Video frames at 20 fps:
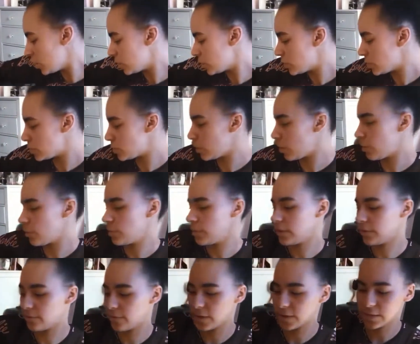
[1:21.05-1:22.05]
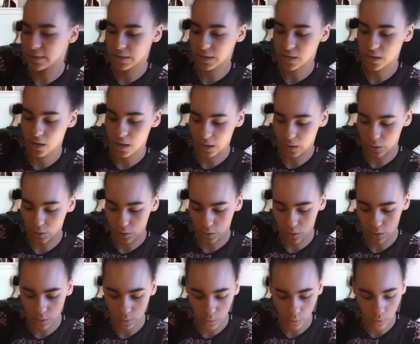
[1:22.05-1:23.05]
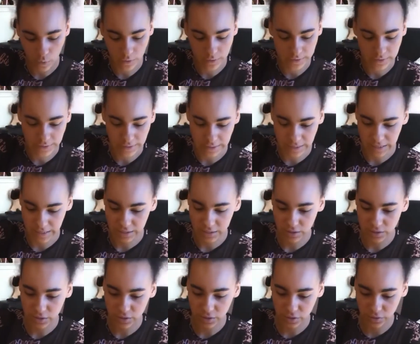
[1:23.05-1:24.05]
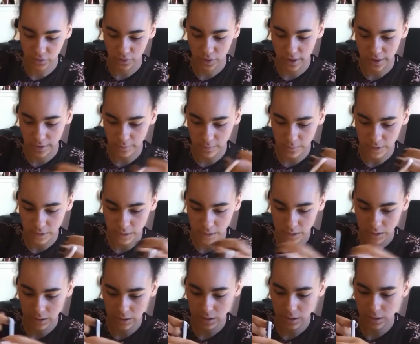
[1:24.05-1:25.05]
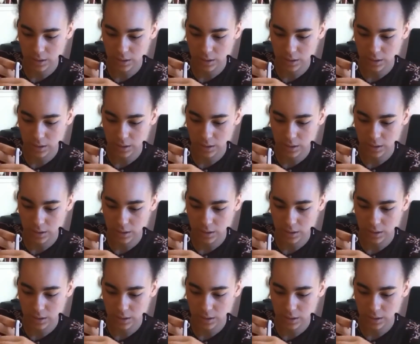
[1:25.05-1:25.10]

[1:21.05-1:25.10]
So the first thing I got was this striped